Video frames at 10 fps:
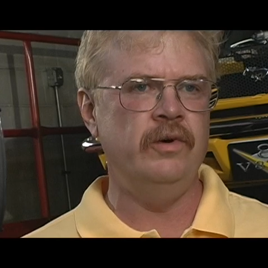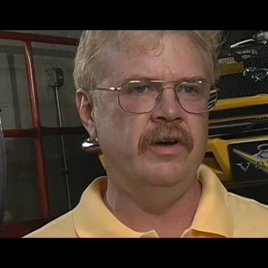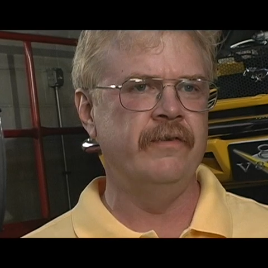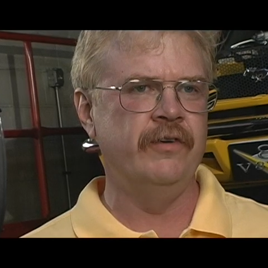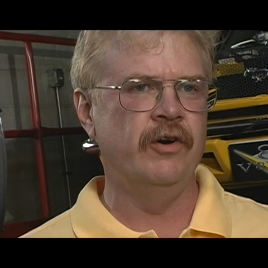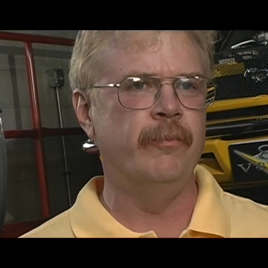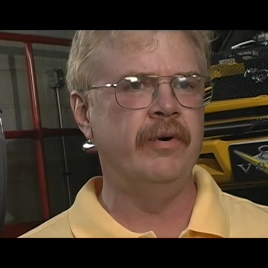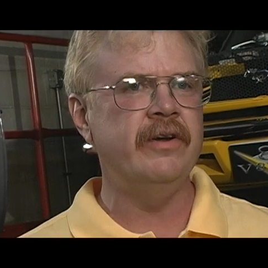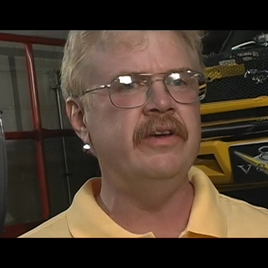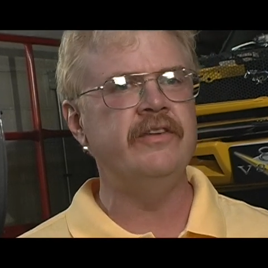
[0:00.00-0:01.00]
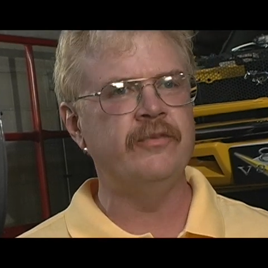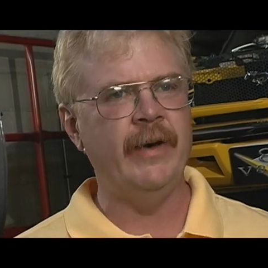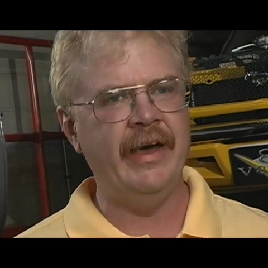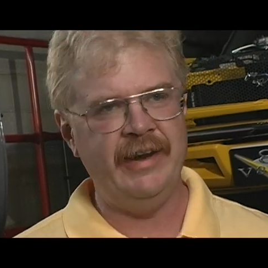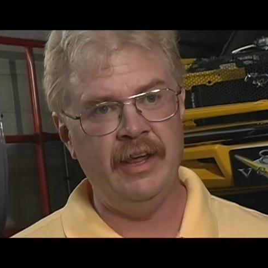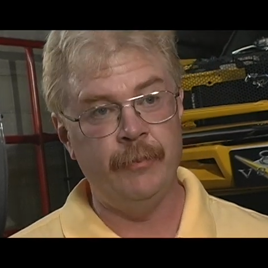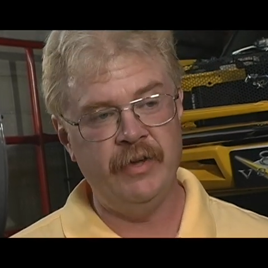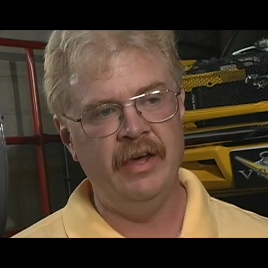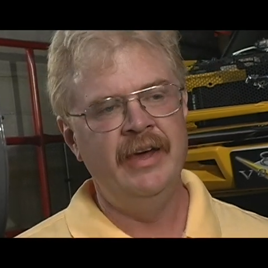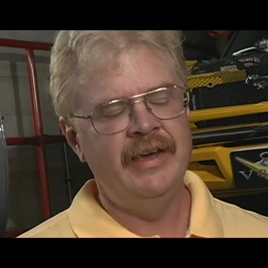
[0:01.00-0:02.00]
of your buddies by to help
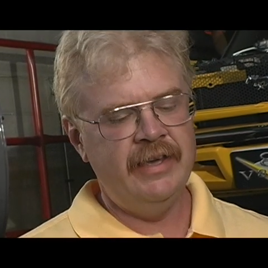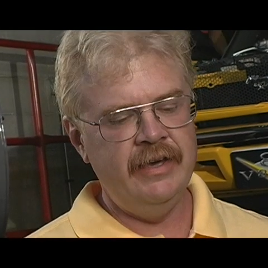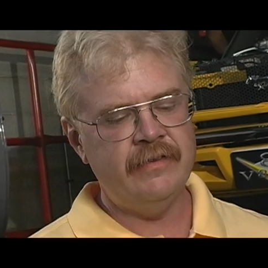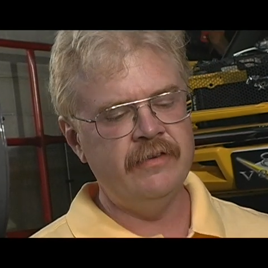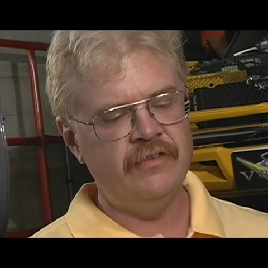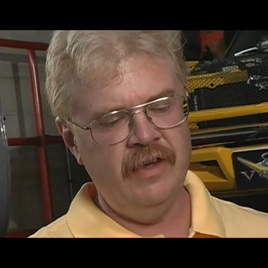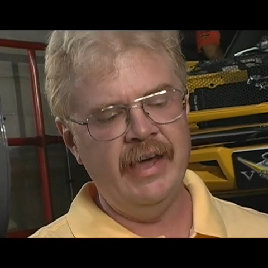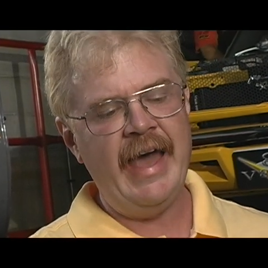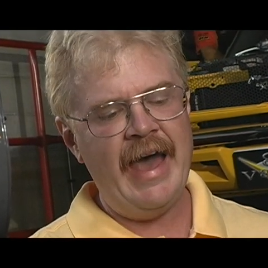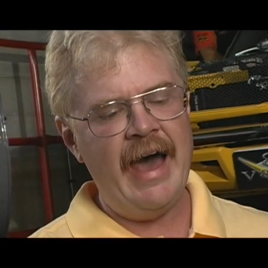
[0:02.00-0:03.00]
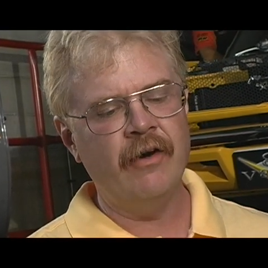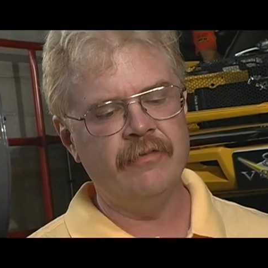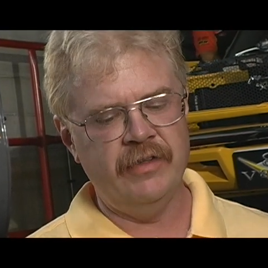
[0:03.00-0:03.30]
you get this thing out of the